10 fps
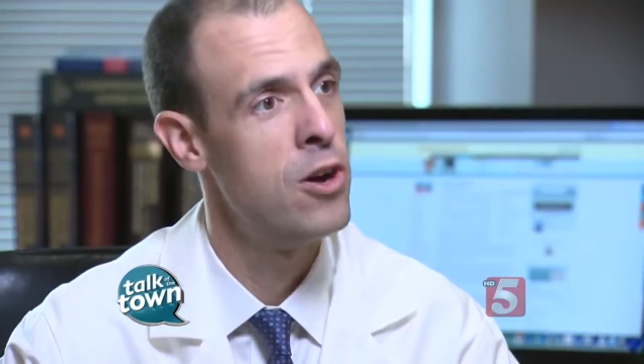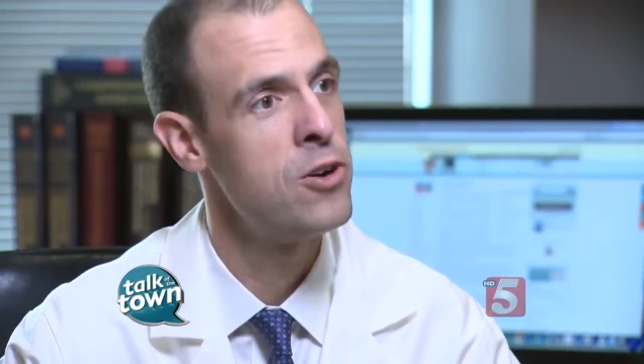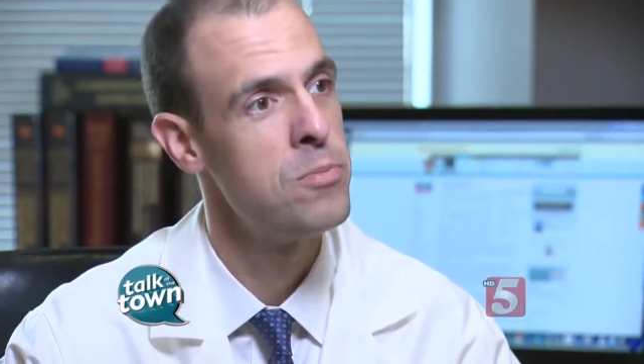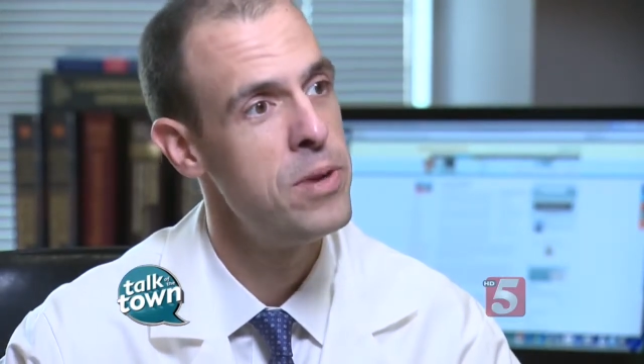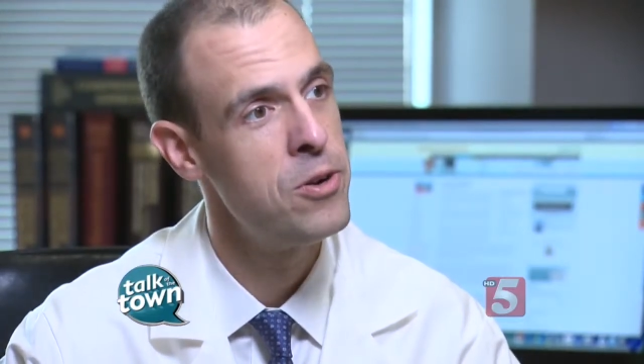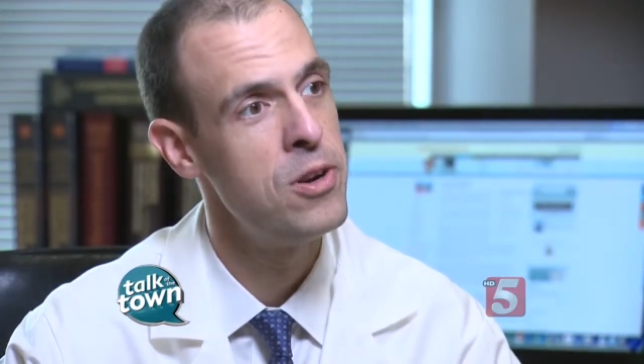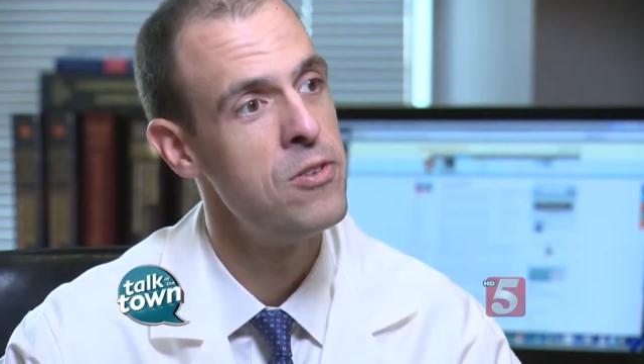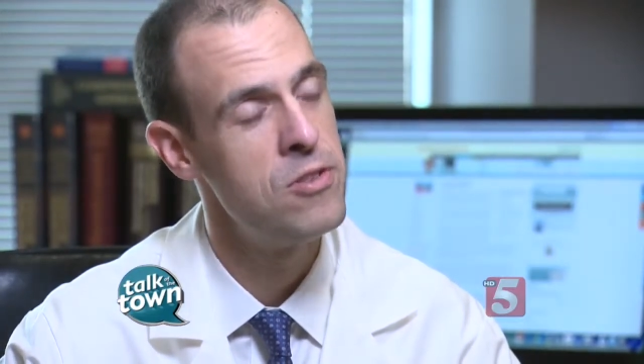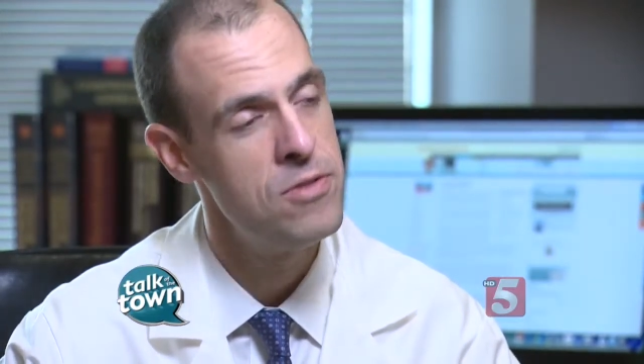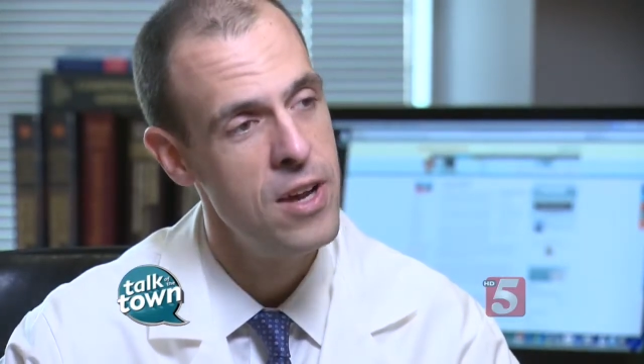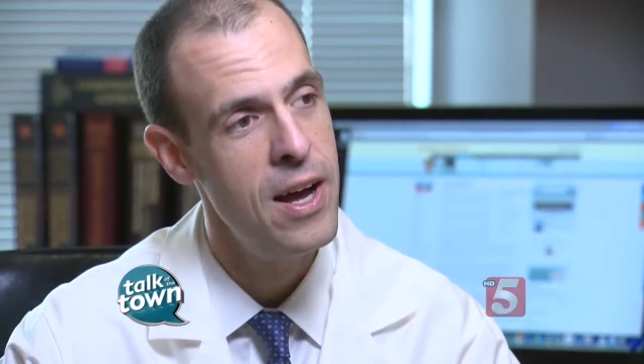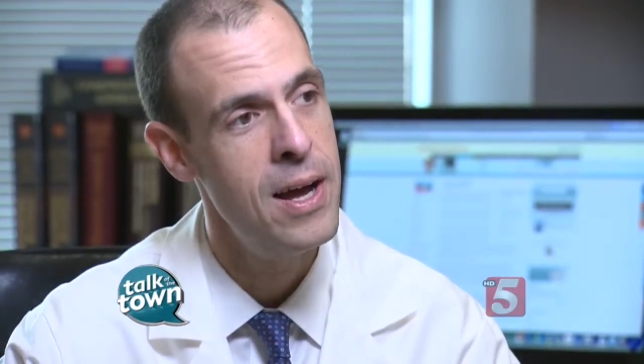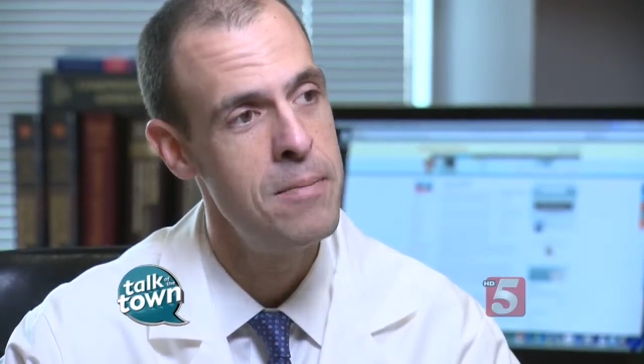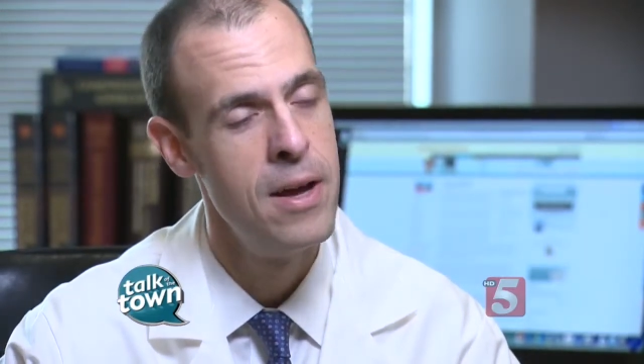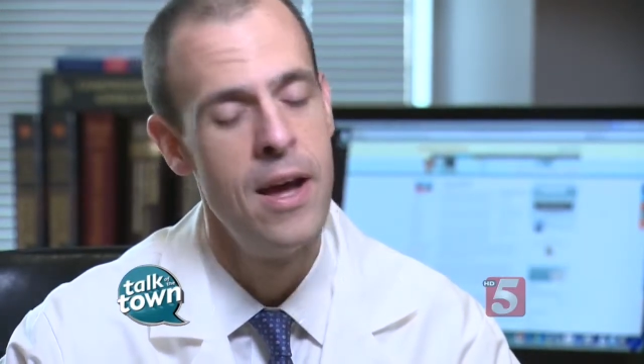longer periods of
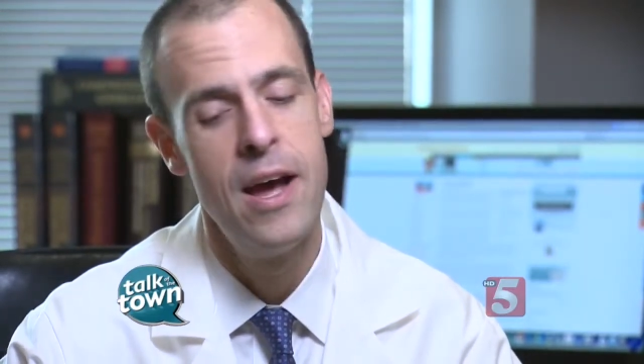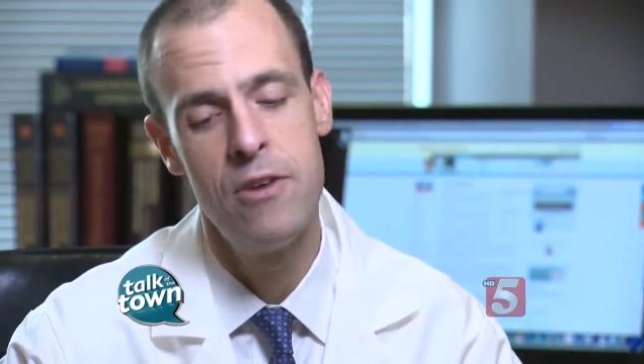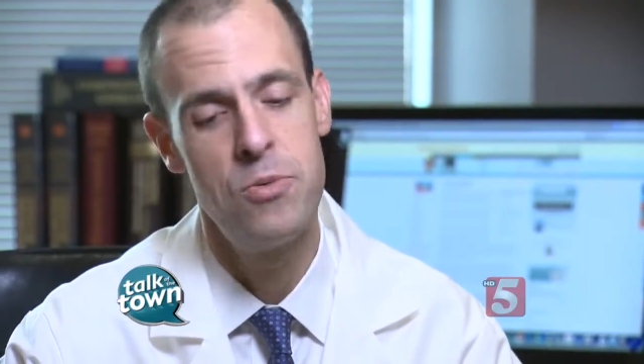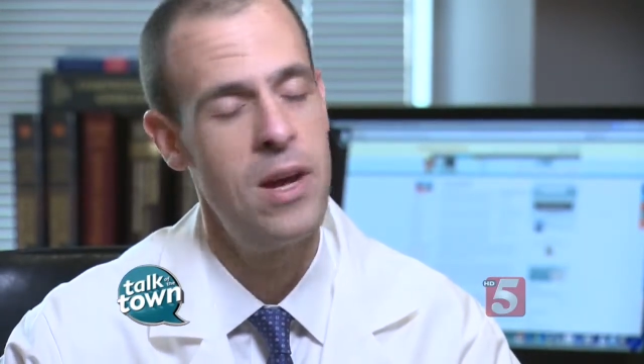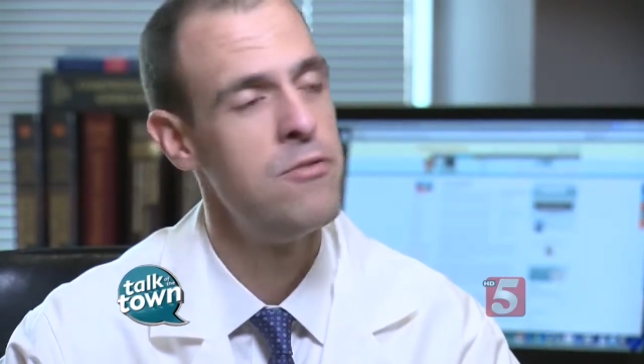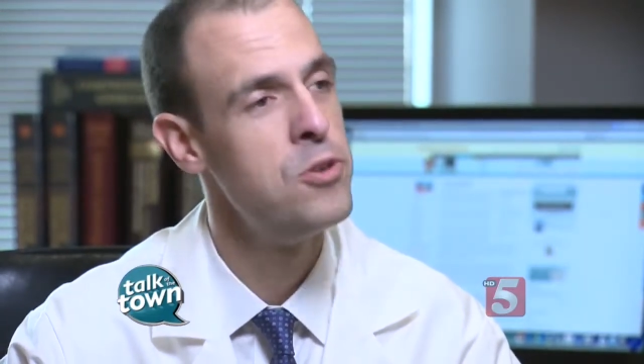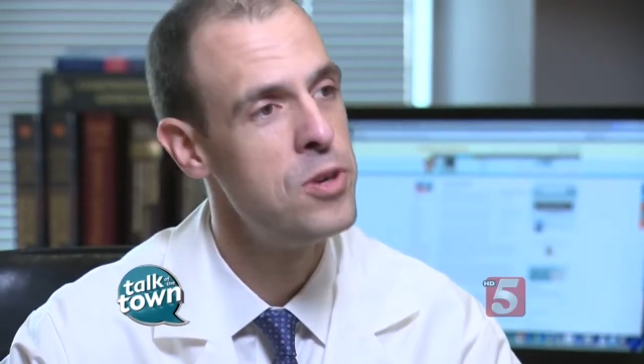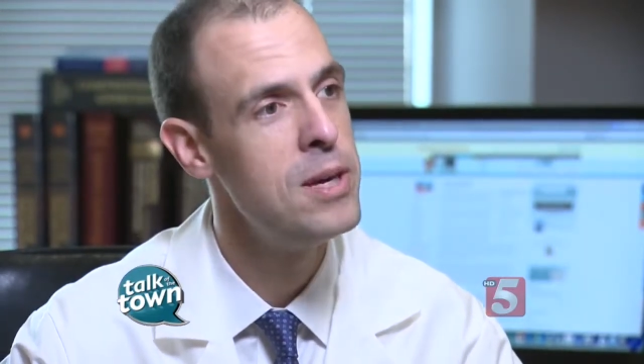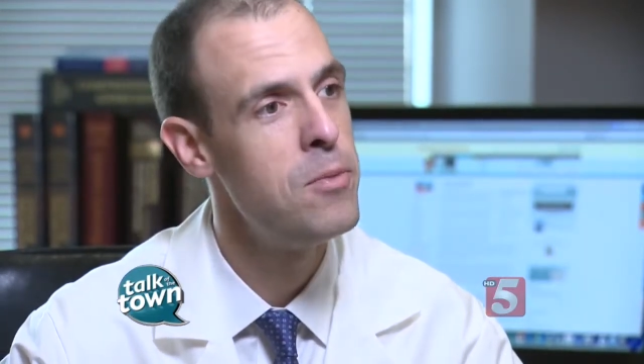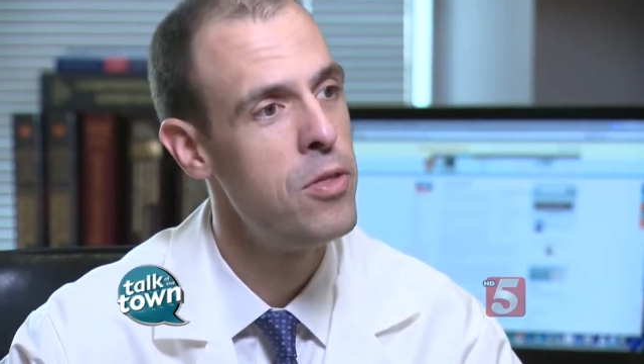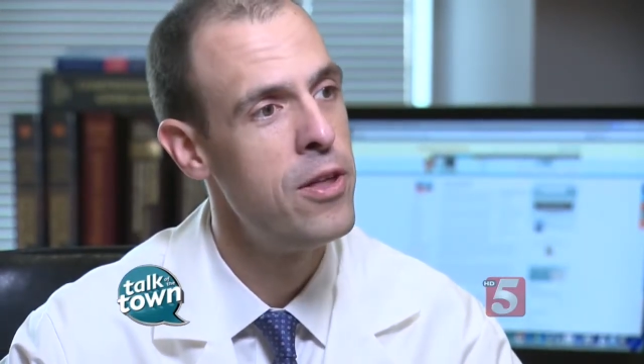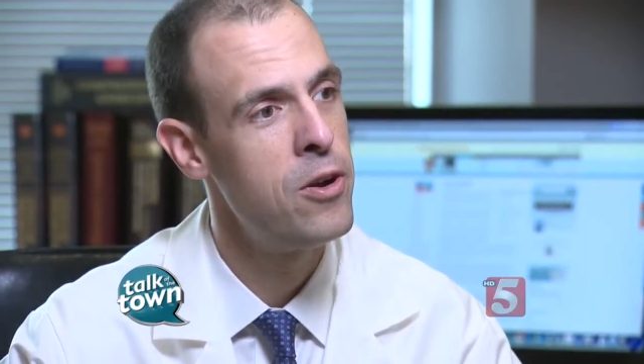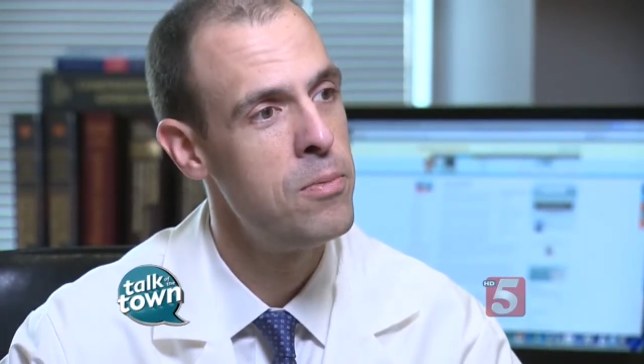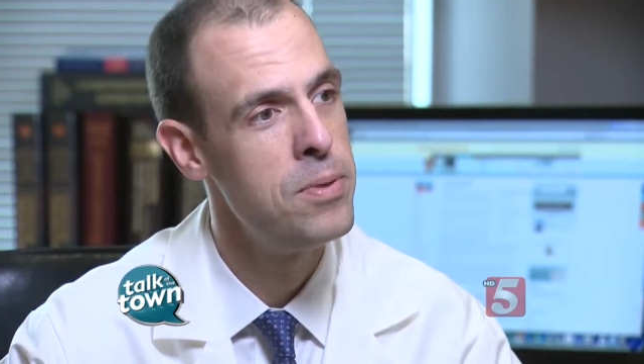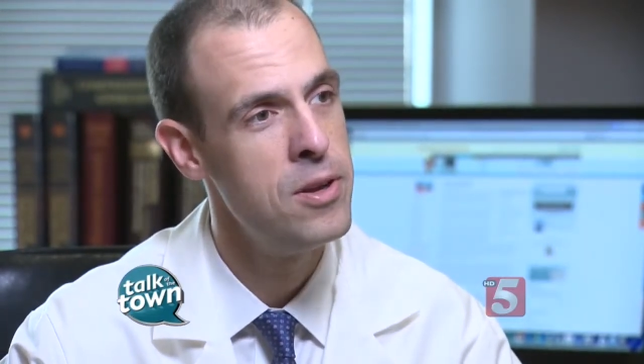time as we have new
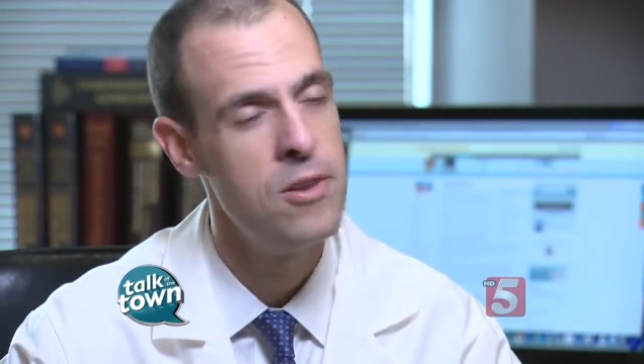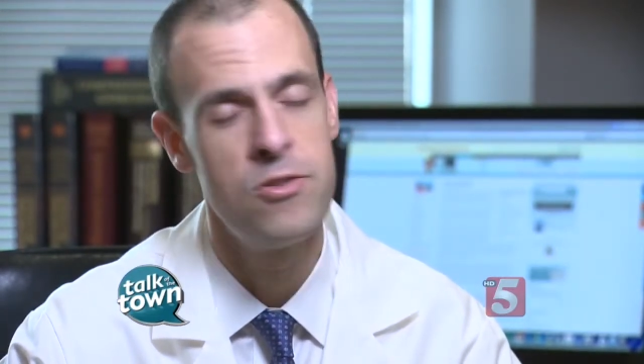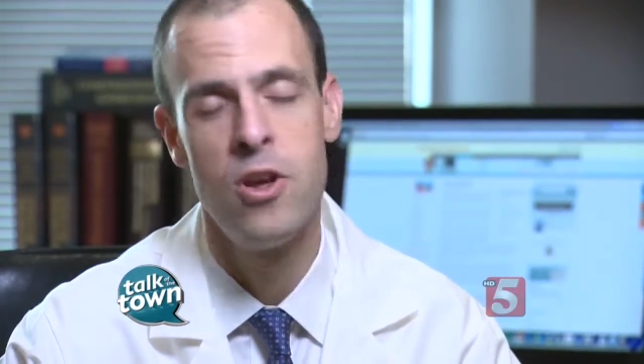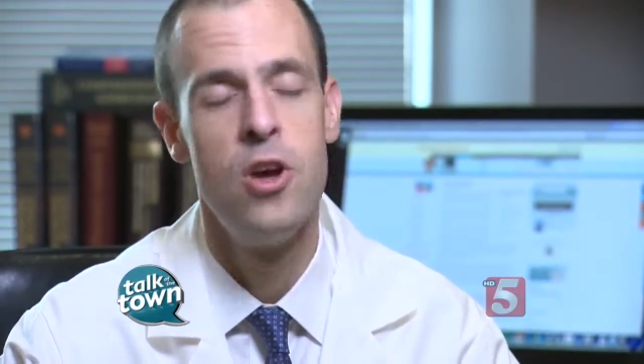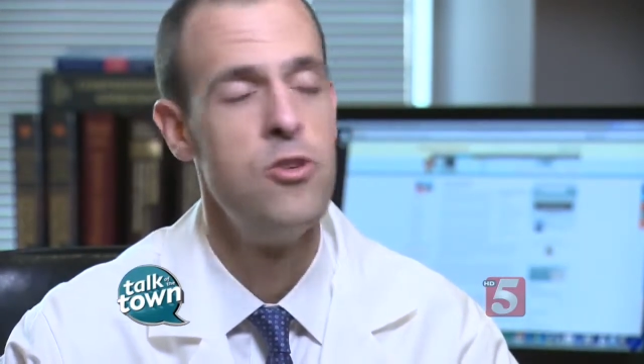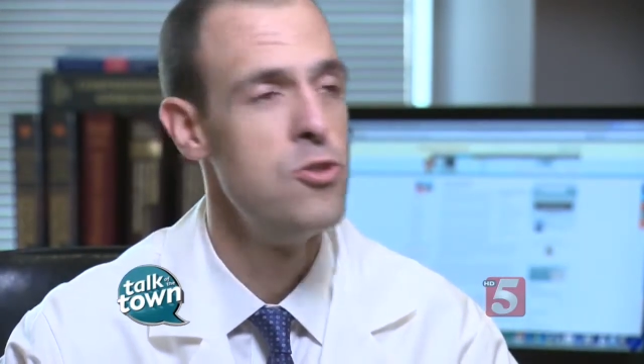chemotherapies,